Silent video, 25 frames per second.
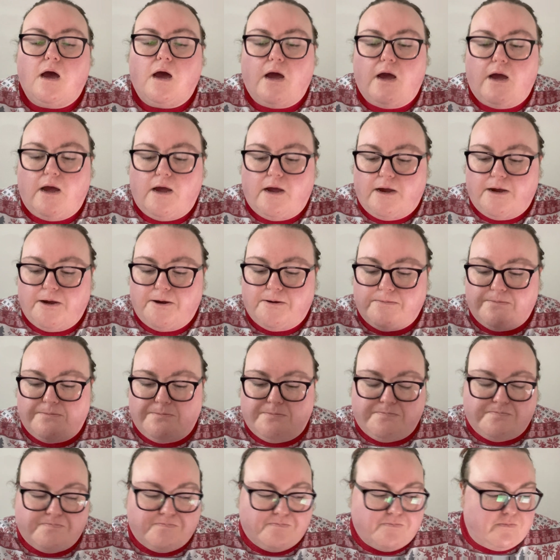
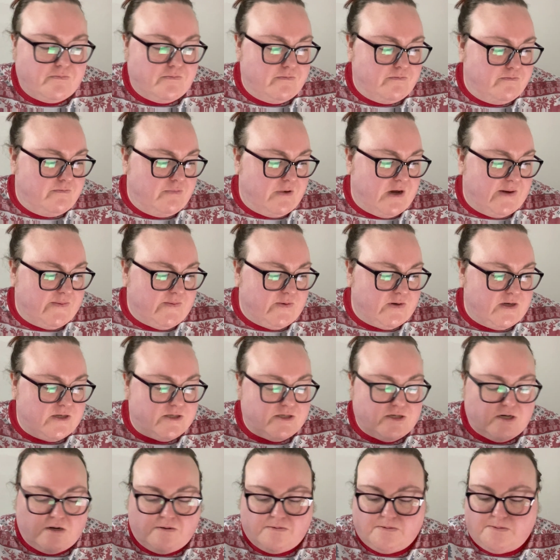But I'm going to
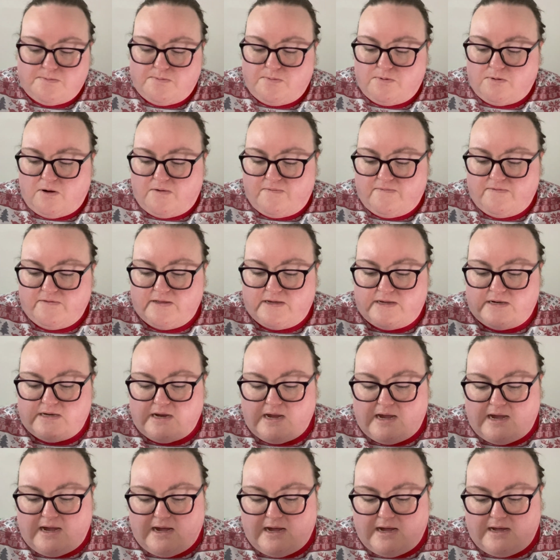stop waffling
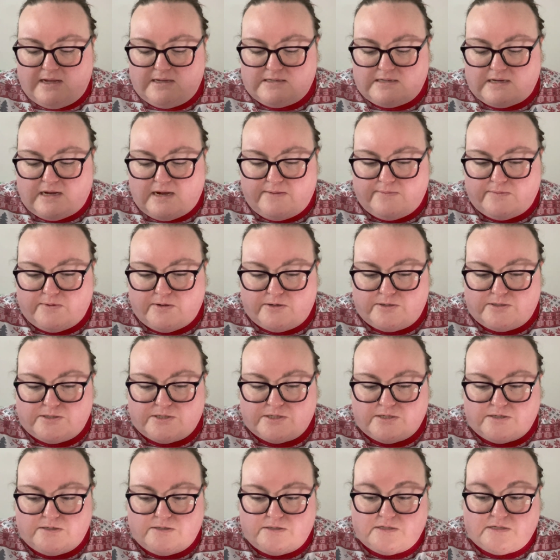and I'm going to
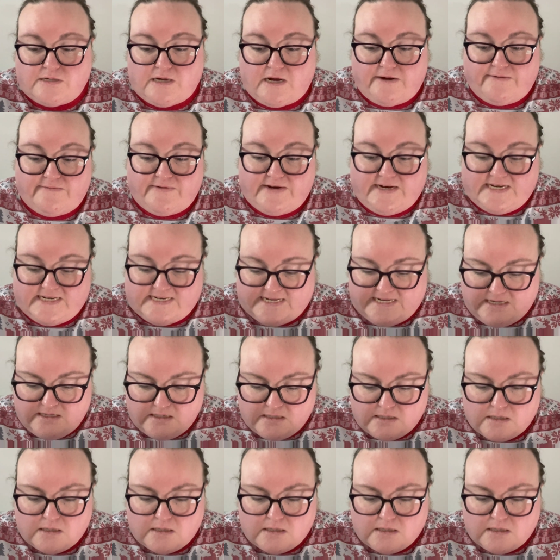go start reading.